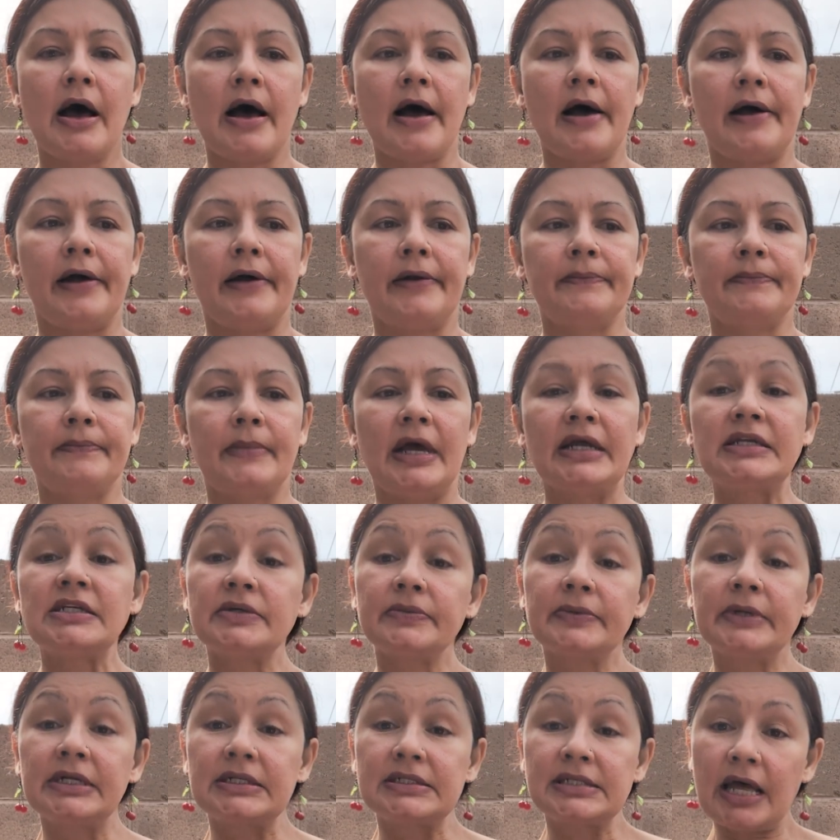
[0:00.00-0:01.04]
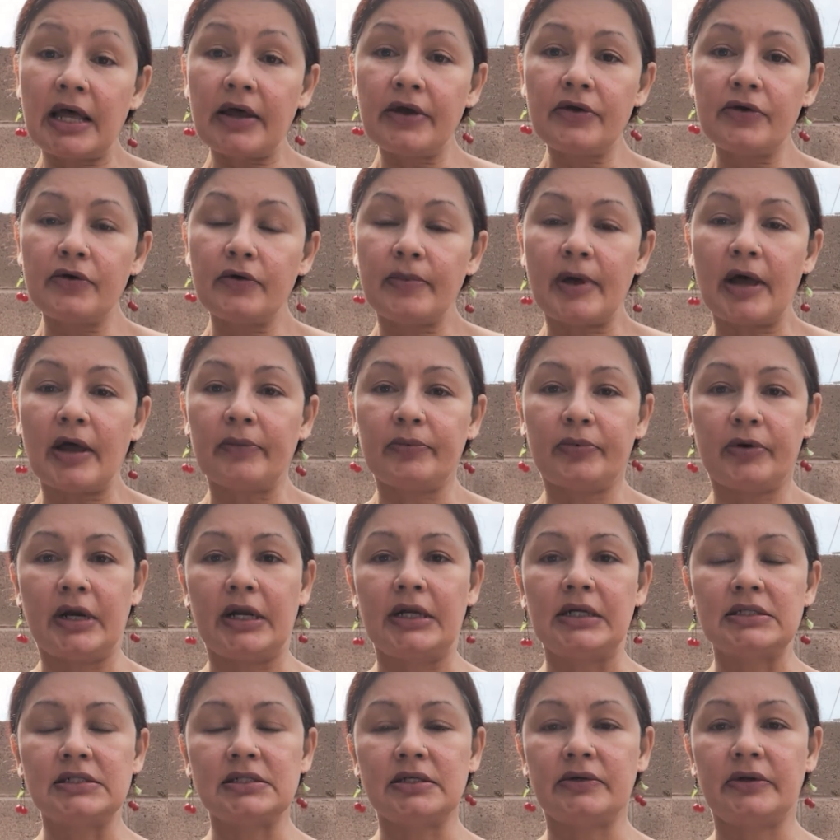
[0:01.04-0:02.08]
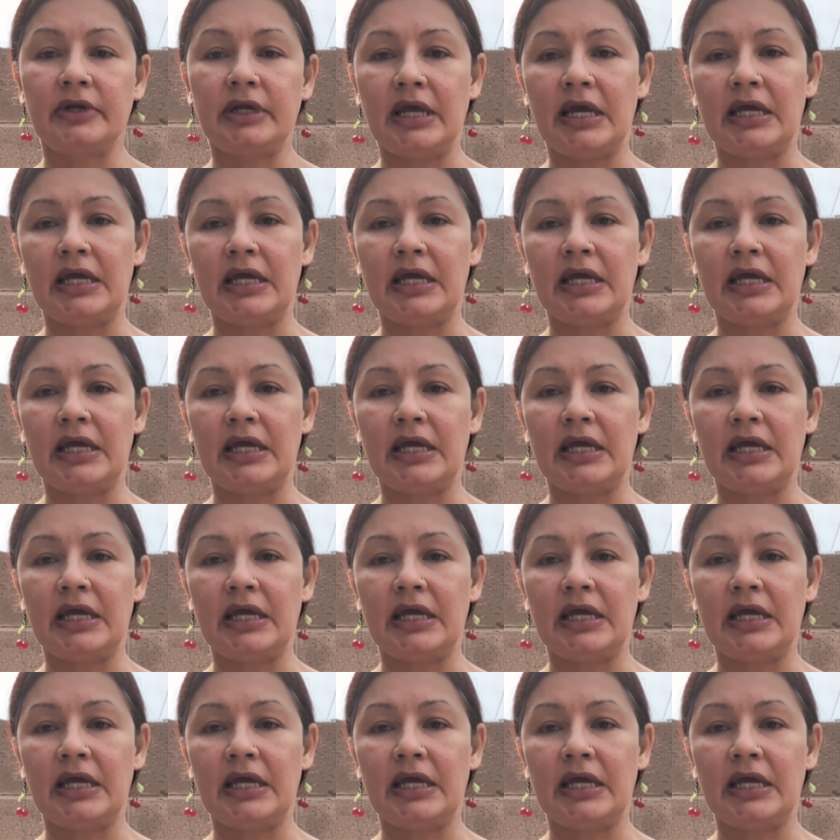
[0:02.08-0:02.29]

I did want to tell you about prednisone in